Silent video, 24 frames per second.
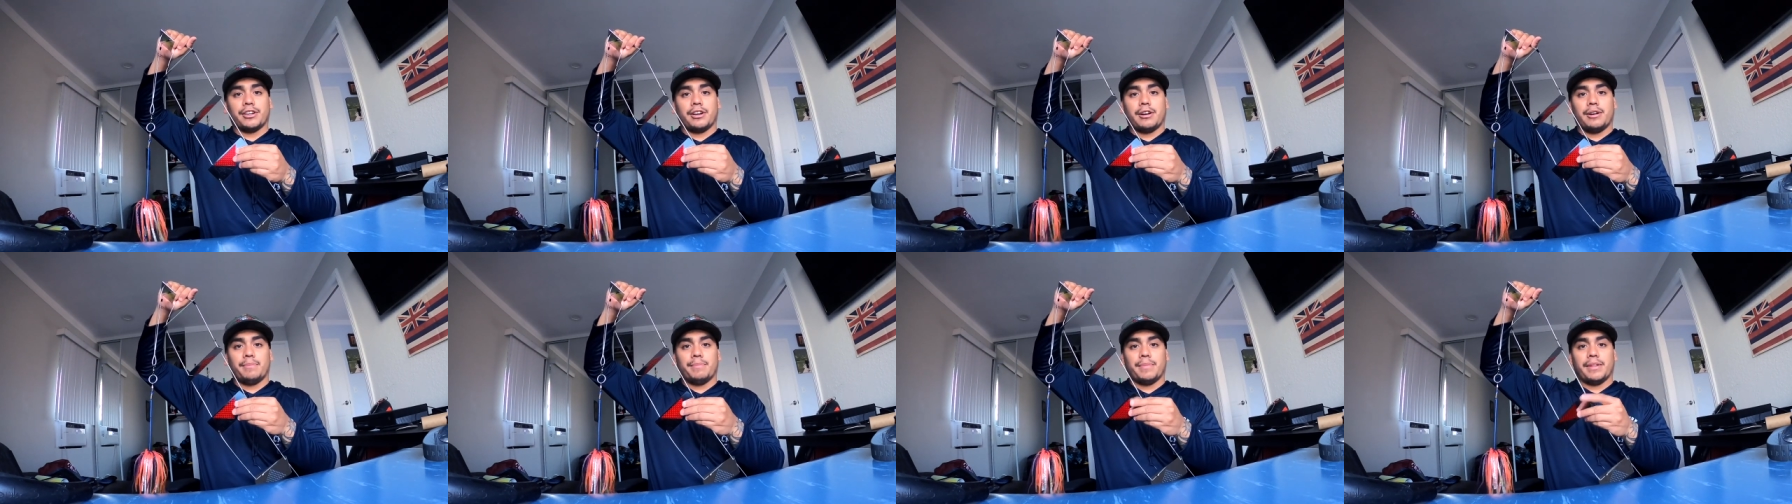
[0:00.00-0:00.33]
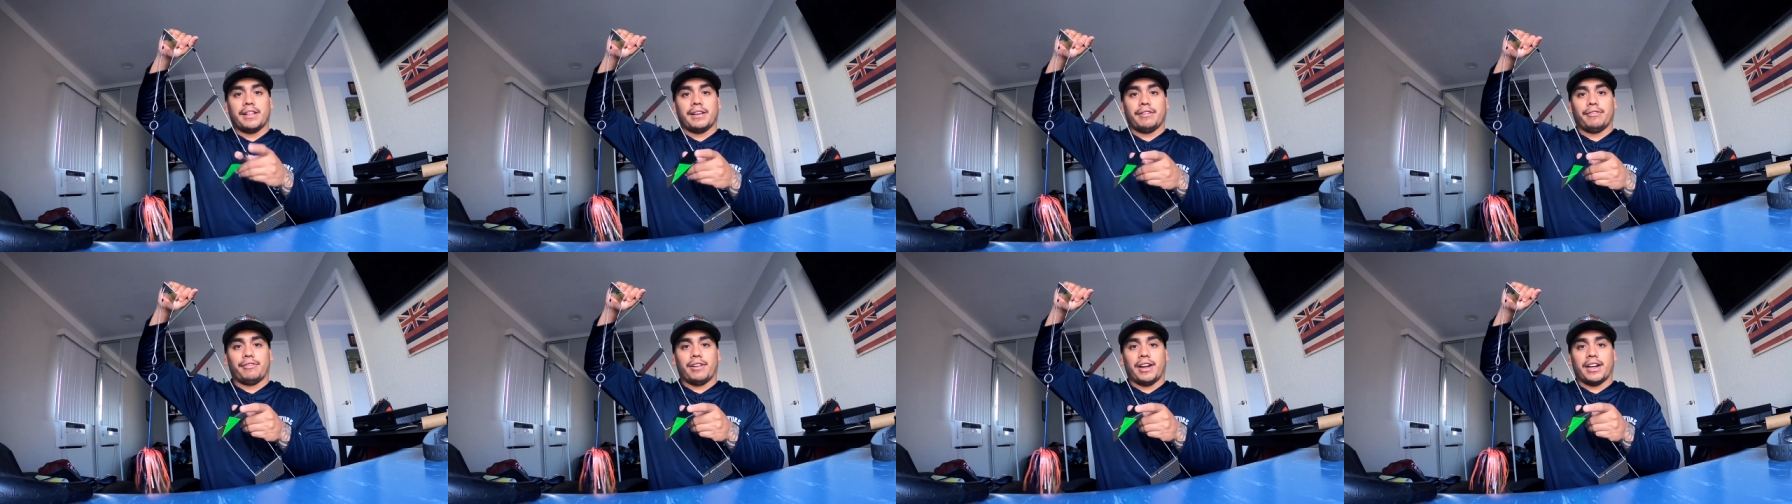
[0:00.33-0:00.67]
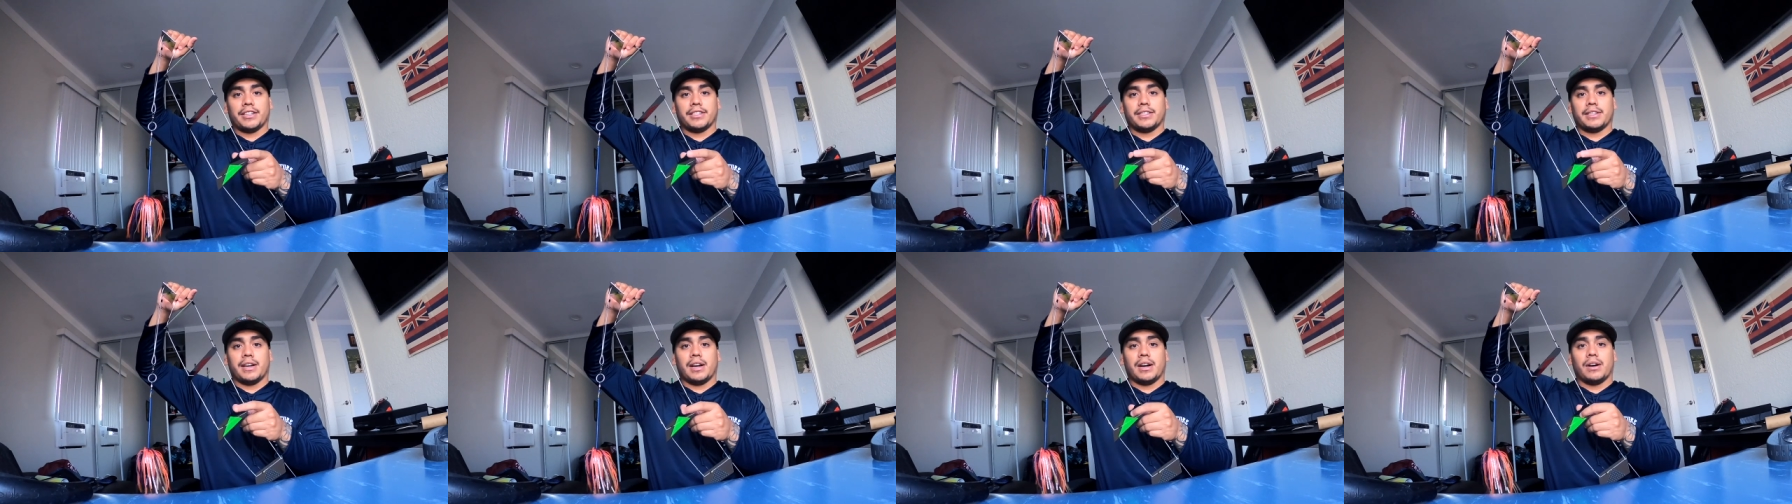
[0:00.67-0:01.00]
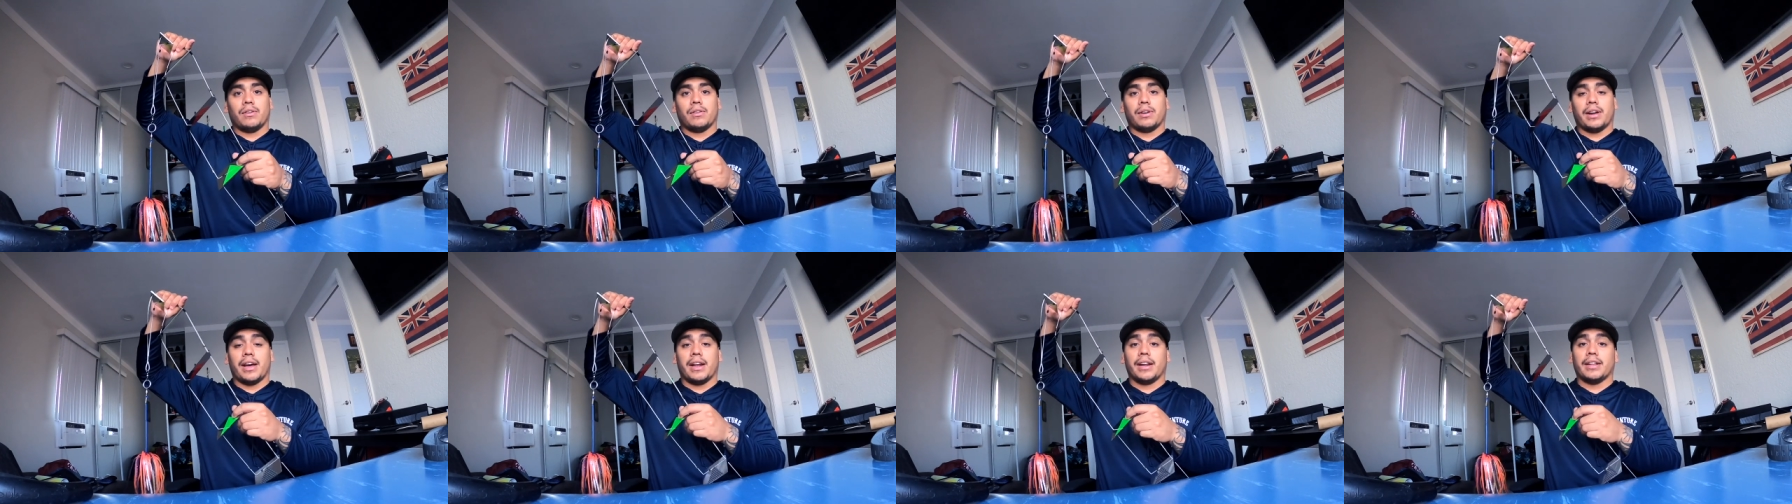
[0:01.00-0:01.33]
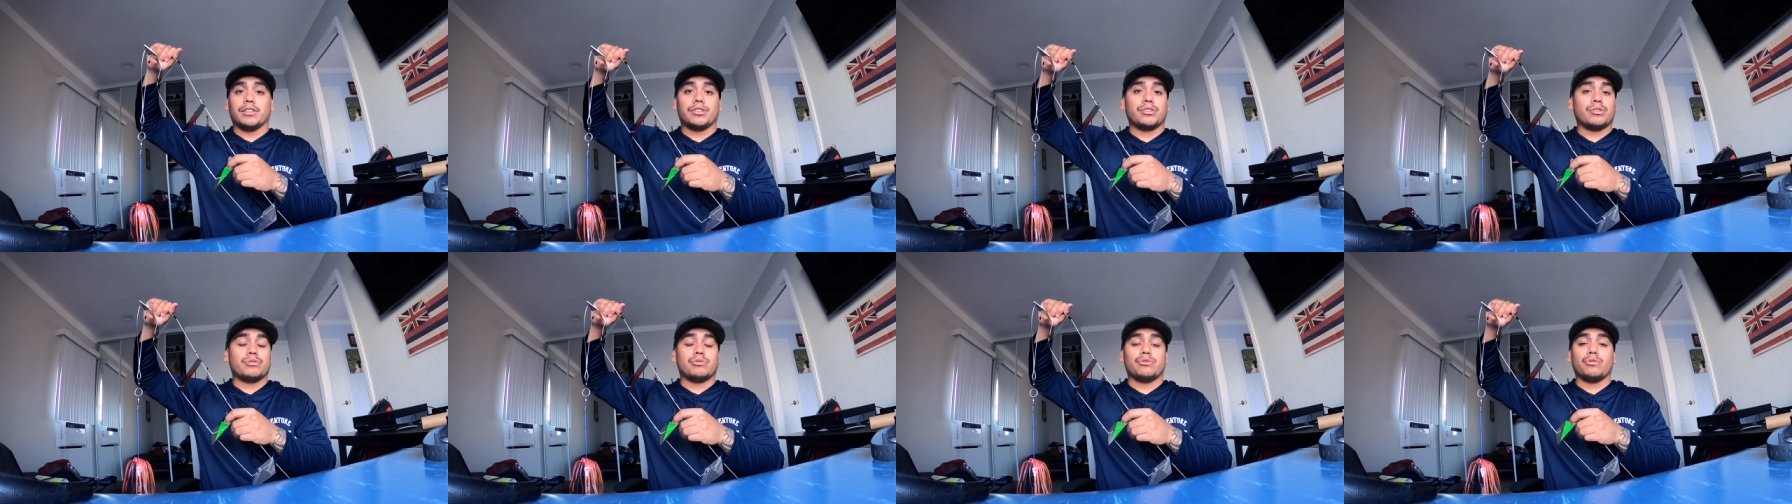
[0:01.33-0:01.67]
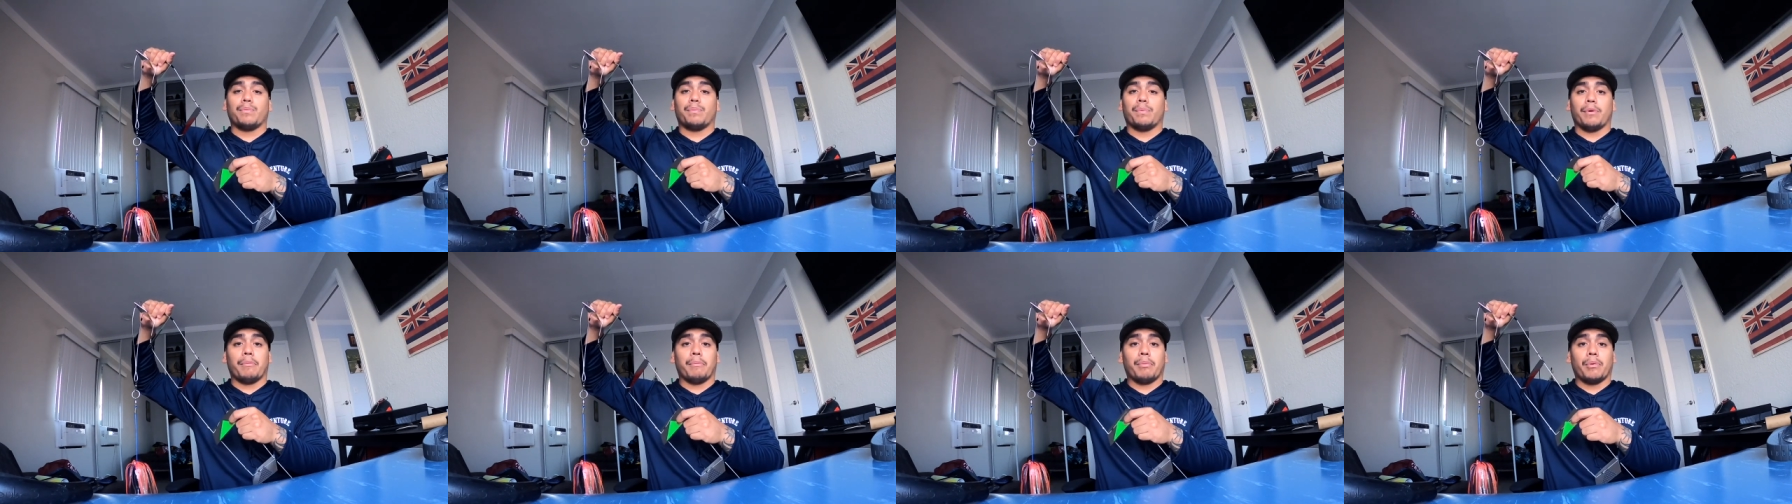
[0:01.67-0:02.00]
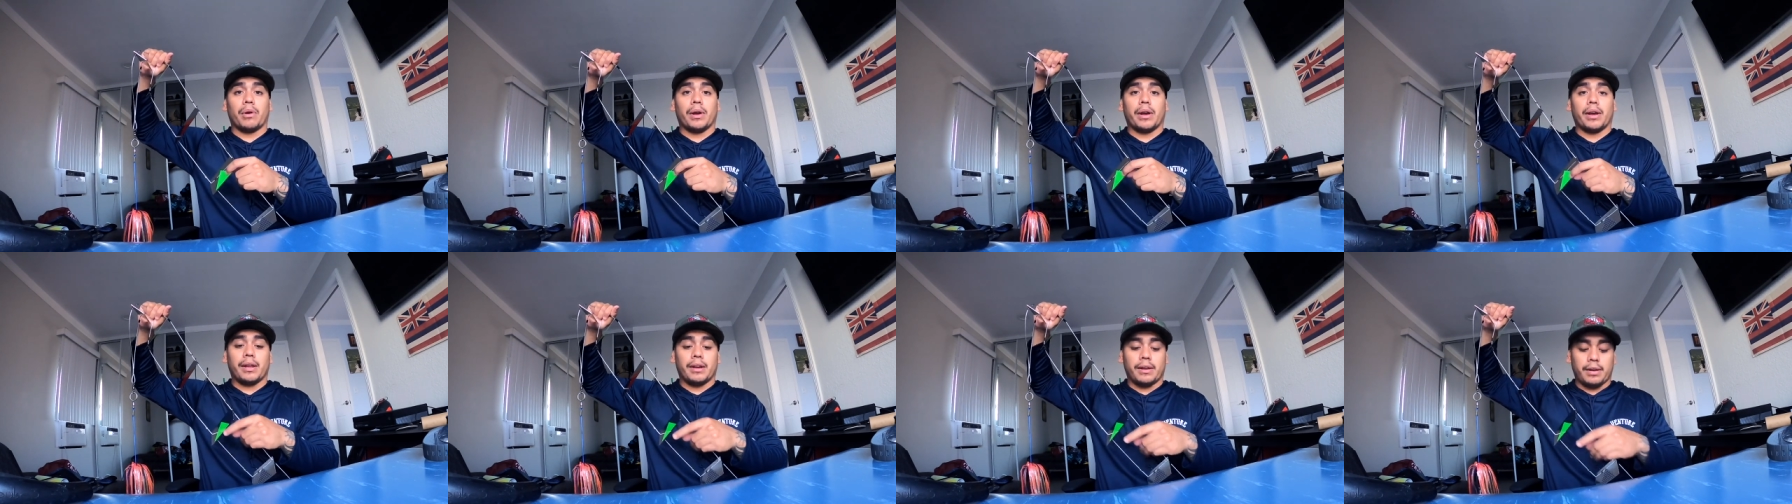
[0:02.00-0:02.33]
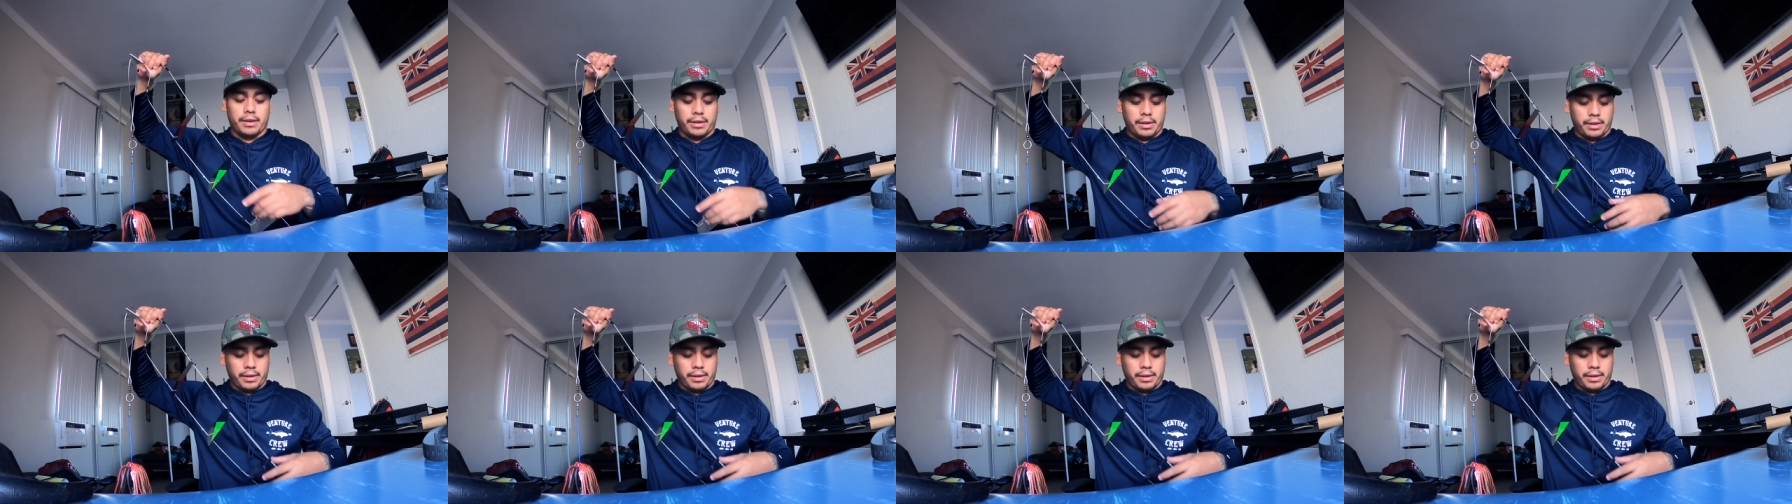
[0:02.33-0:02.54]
up and they flash down, and it's super bright.